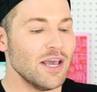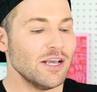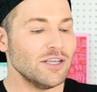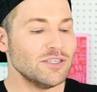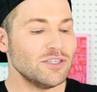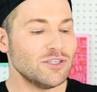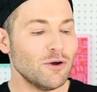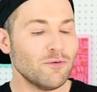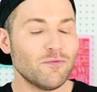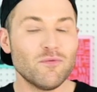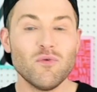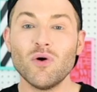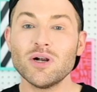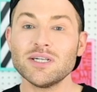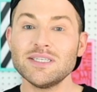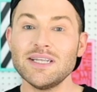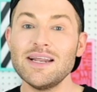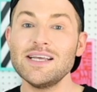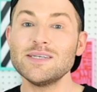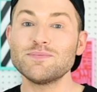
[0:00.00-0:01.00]
So for
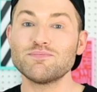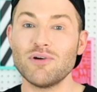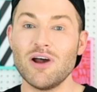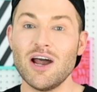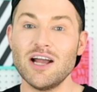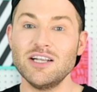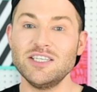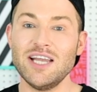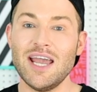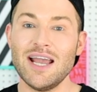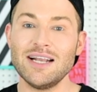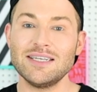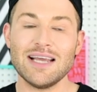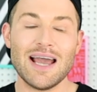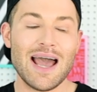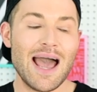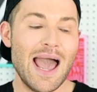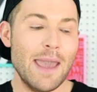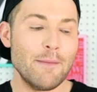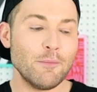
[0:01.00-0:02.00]
today's project,
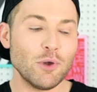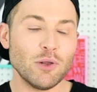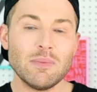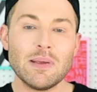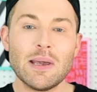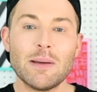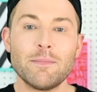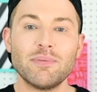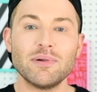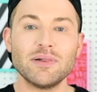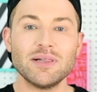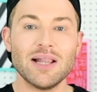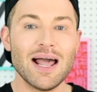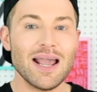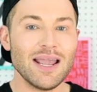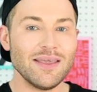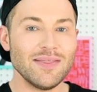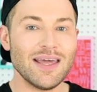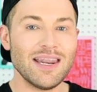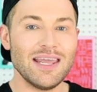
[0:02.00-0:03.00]
I am gonna be
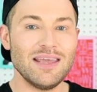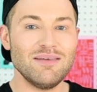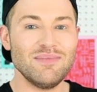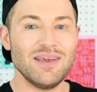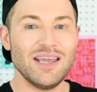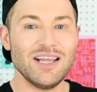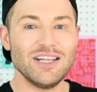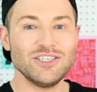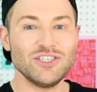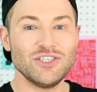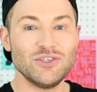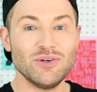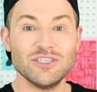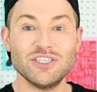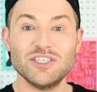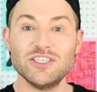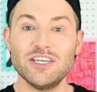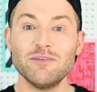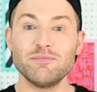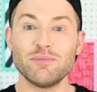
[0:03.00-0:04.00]
applying that image to a
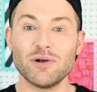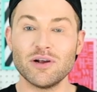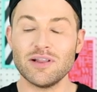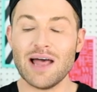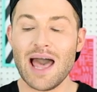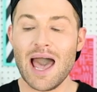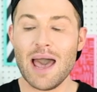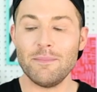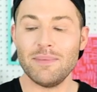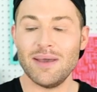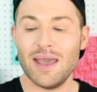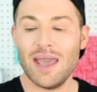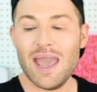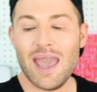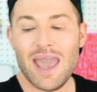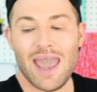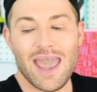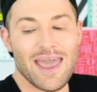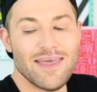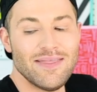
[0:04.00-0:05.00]
sheet of burlap
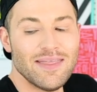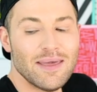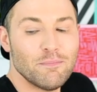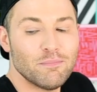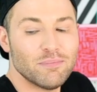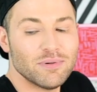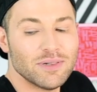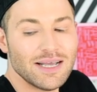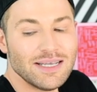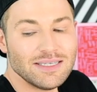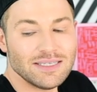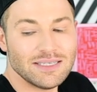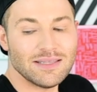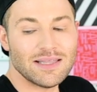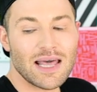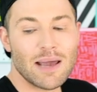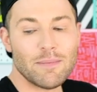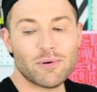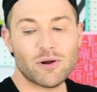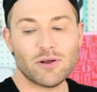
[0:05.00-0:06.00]
and then placing
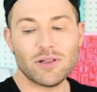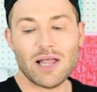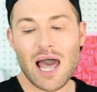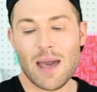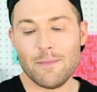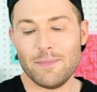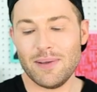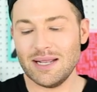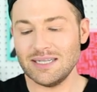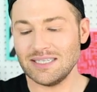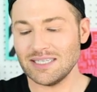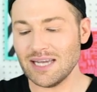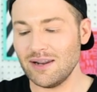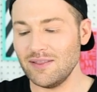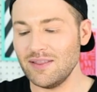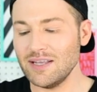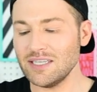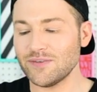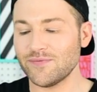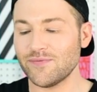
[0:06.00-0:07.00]
that burlap inside
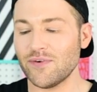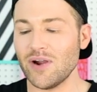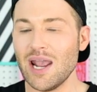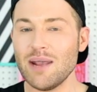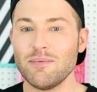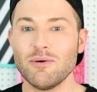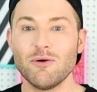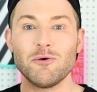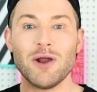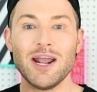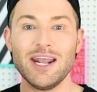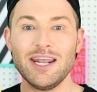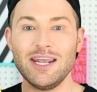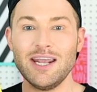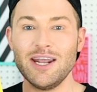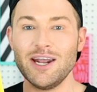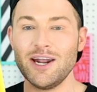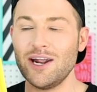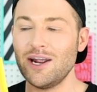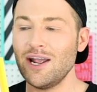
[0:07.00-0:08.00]
of this frame right
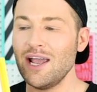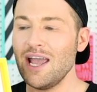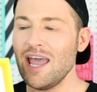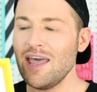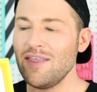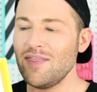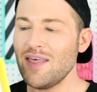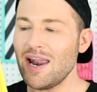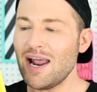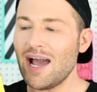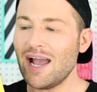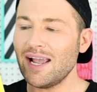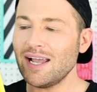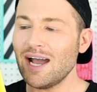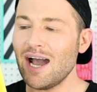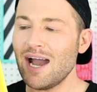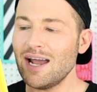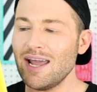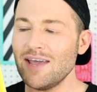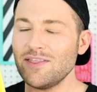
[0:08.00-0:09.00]
here that I
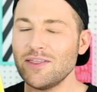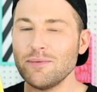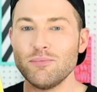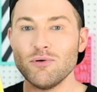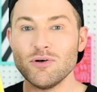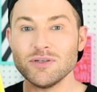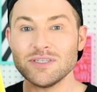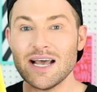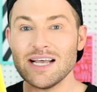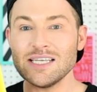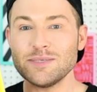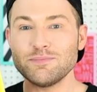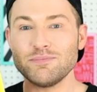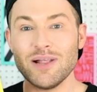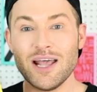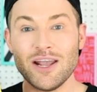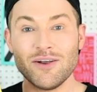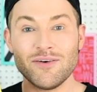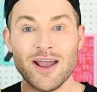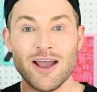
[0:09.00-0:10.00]
got at the Bullseye's
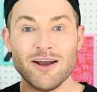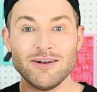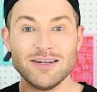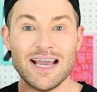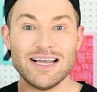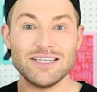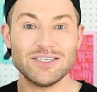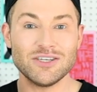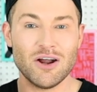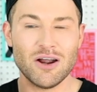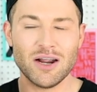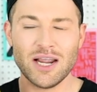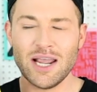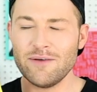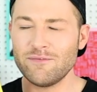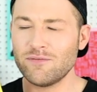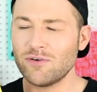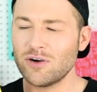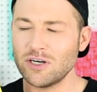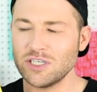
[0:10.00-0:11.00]
Playground at
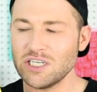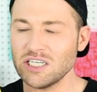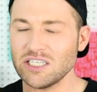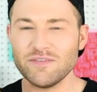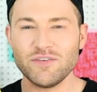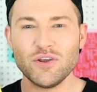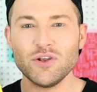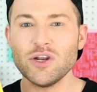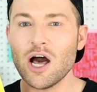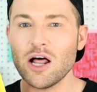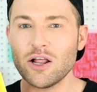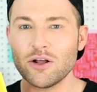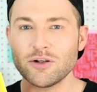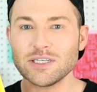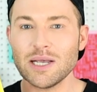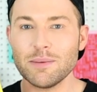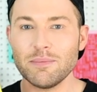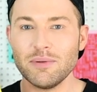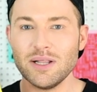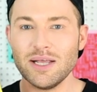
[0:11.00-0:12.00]
Target for just a few dollars,
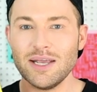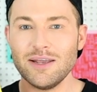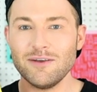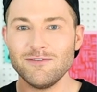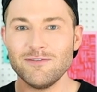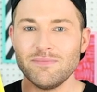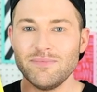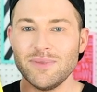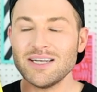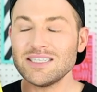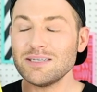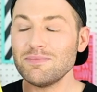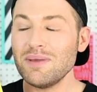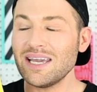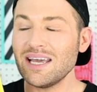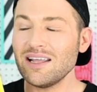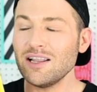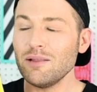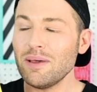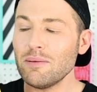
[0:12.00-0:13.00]
I believe. Now to
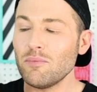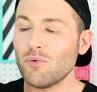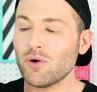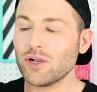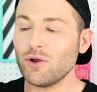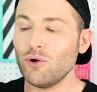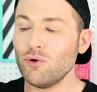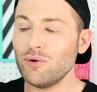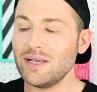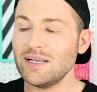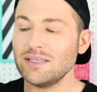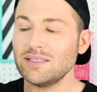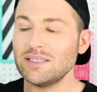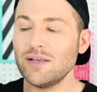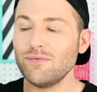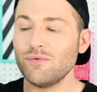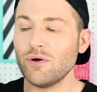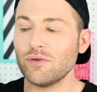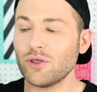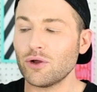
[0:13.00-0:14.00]
make it a little bit more
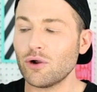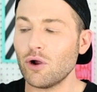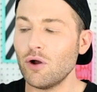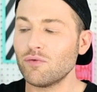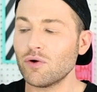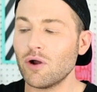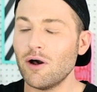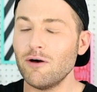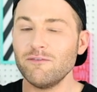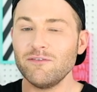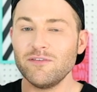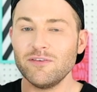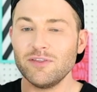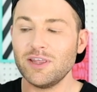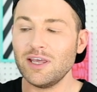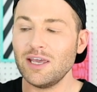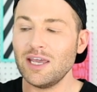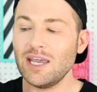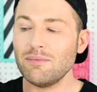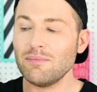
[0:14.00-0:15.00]
cohesive with our overall
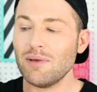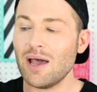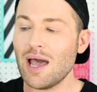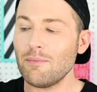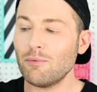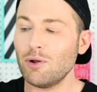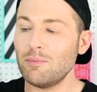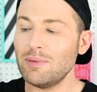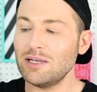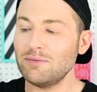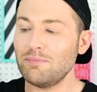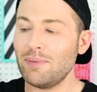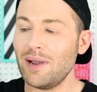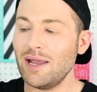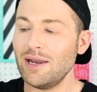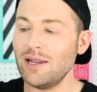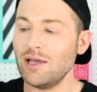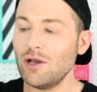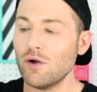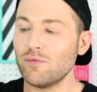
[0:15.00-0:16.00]
theme, I'm gonna be
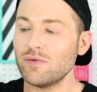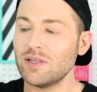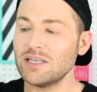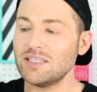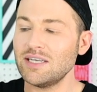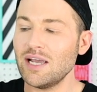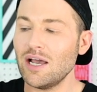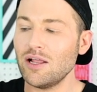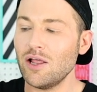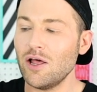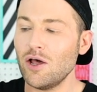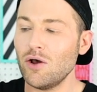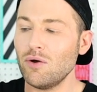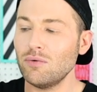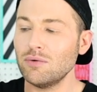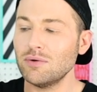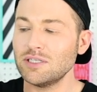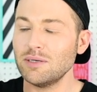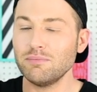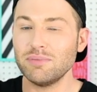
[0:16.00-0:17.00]
painting over this
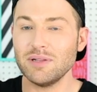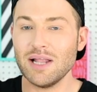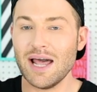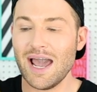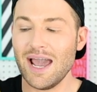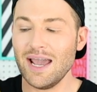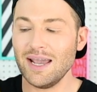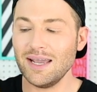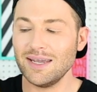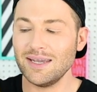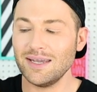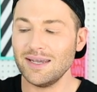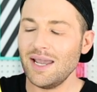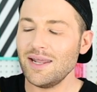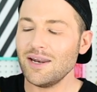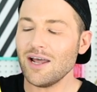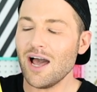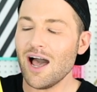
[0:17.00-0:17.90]
yellow to black and